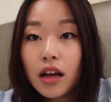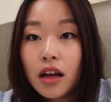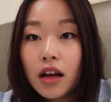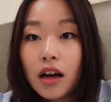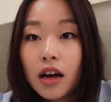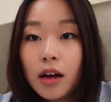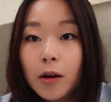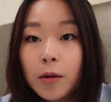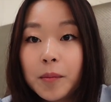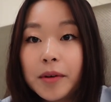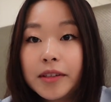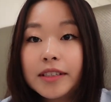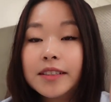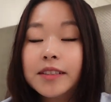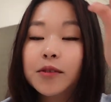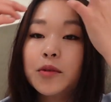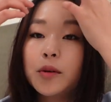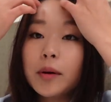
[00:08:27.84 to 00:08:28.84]
Um, but
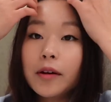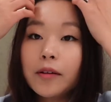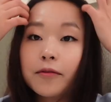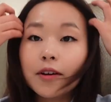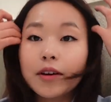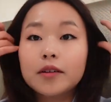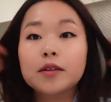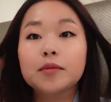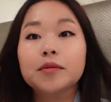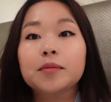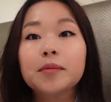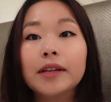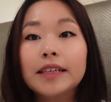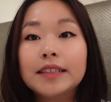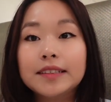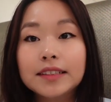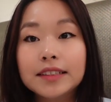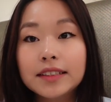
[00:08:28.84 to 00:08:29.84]
this is one of my favorite
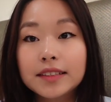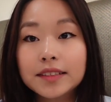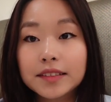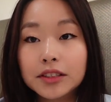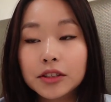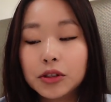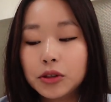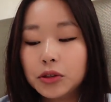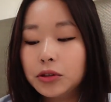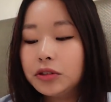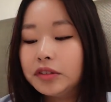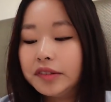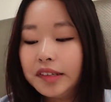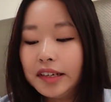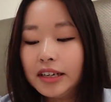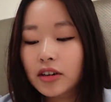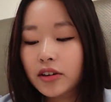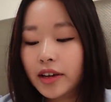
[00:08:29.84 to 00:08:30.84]
places to
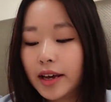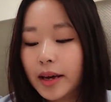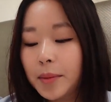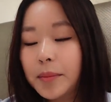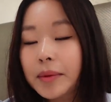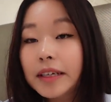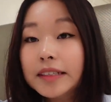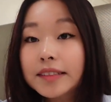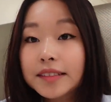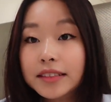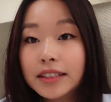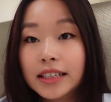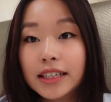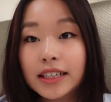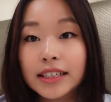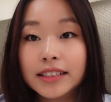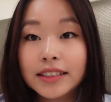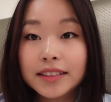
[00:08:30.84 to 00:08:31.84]
study on campus
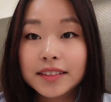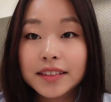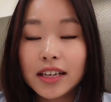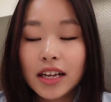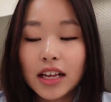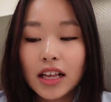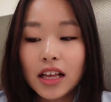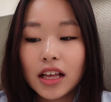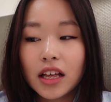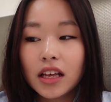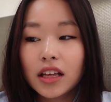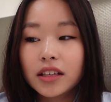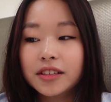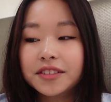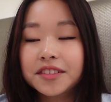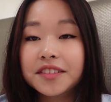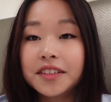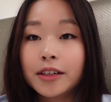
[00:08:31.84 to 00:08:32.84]
because
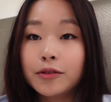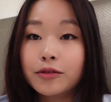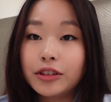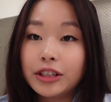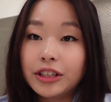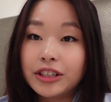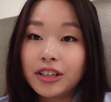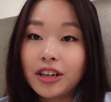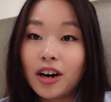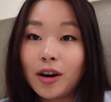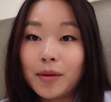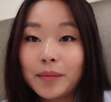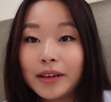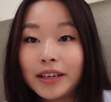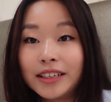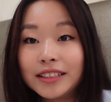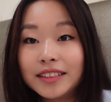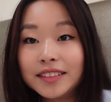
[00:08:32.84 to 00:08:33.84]
it's just like a really good
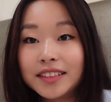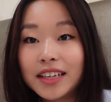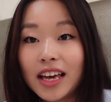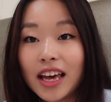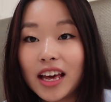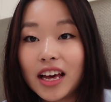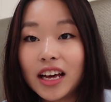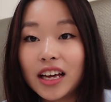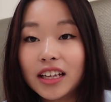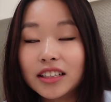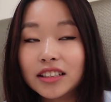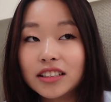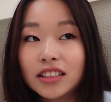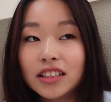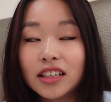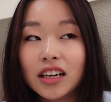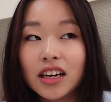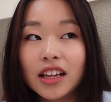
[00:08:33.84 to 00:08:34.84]
ambience,
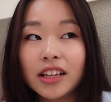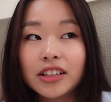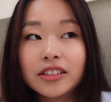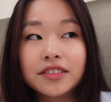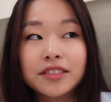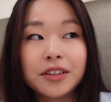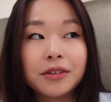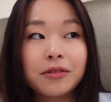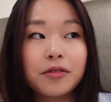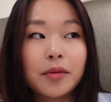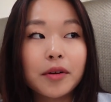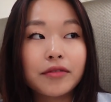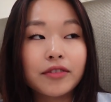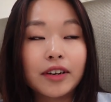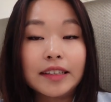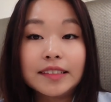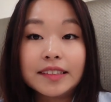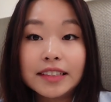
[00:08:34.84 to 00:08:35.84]
and I like to study with my
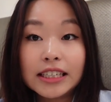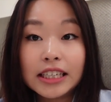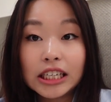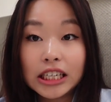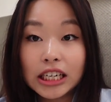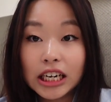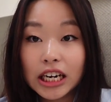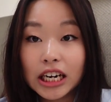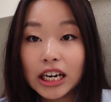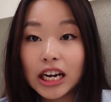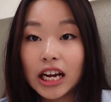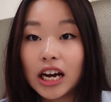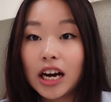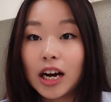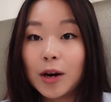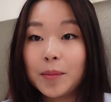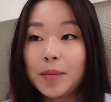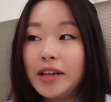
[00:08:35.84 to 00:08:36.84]
friends here
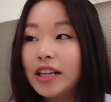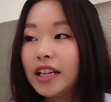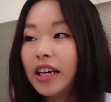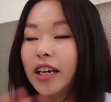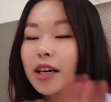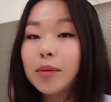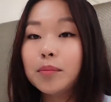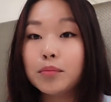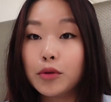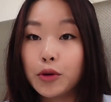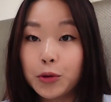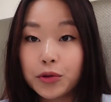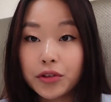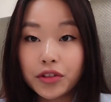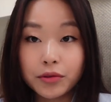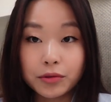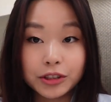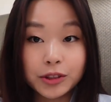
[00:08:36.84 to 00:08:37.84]
um, in like a
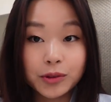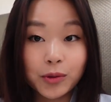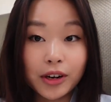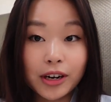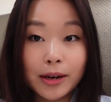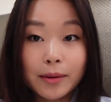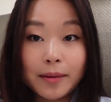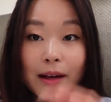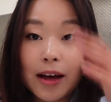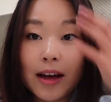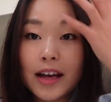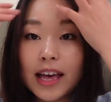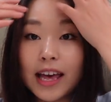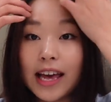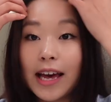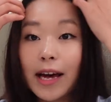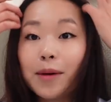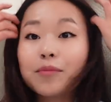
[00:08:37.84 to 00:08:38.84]
booth, which is where
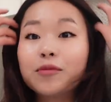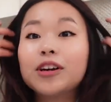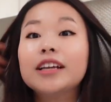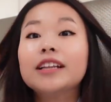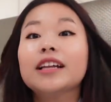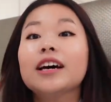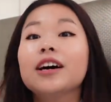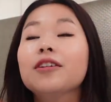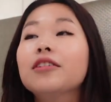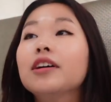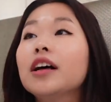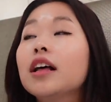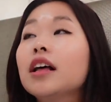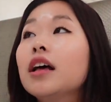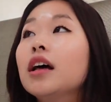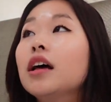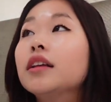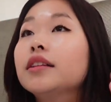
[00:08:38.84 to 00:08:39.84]
I am right now.
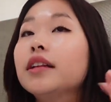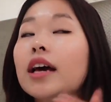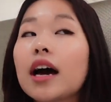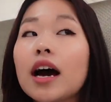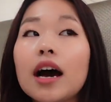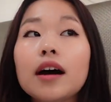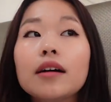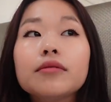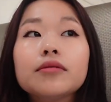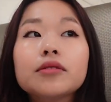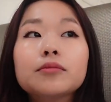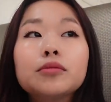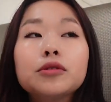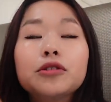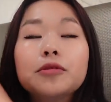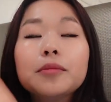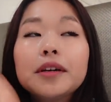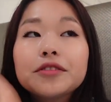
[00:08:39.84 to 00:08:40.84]
They have,
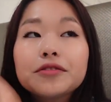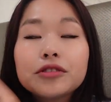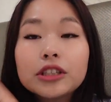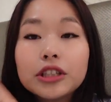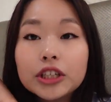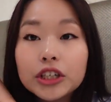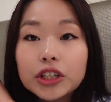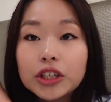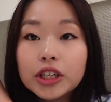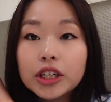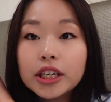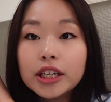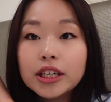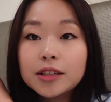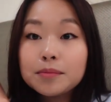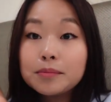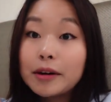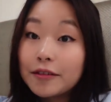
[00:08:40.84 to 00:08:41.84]
Blue Room has really
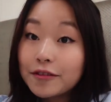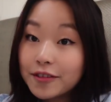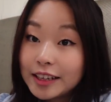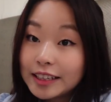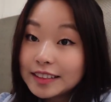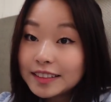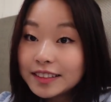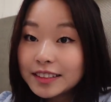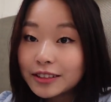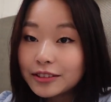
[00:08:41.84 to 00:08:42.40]
good muffins.